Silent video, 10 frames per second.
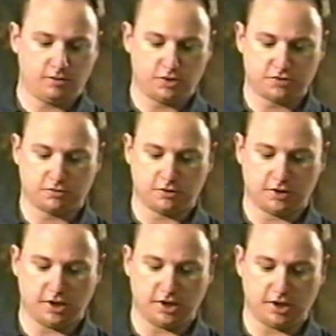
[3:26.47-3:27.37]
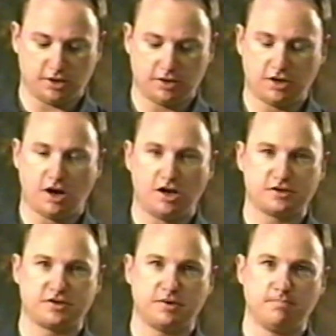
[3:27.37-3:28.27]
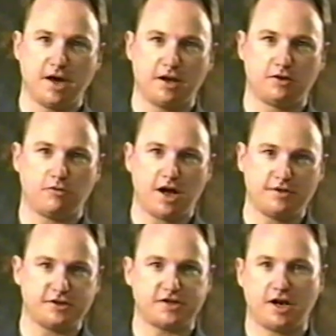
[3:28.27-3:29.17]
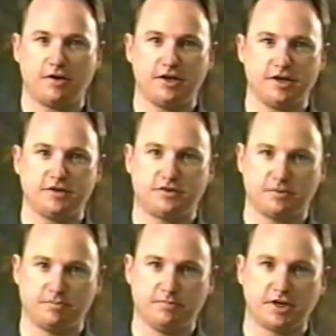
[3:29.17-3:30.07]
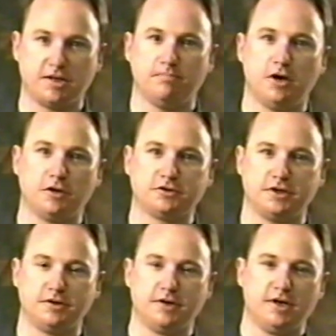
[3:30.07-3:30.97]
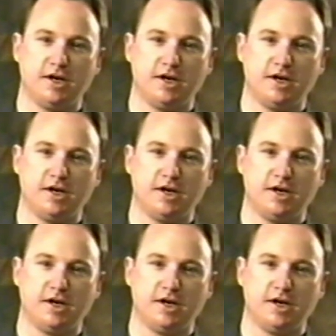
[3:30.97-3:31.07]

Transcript: which will cause the metal around this area to become molten.